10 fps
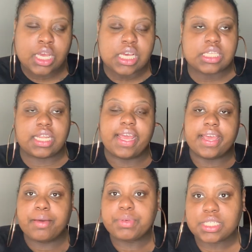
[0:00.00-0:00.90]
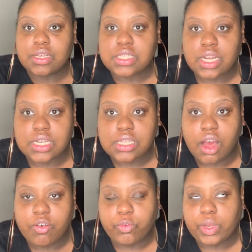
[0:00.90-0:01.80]
so the episode starts
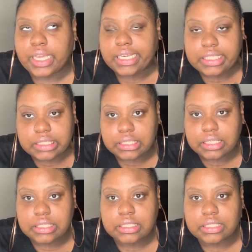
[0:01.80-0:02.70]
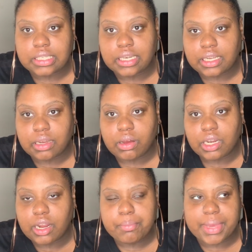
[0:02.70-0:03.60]
off with Issa sitting on
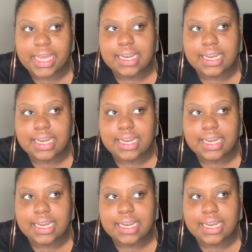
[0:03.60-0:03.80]
her bed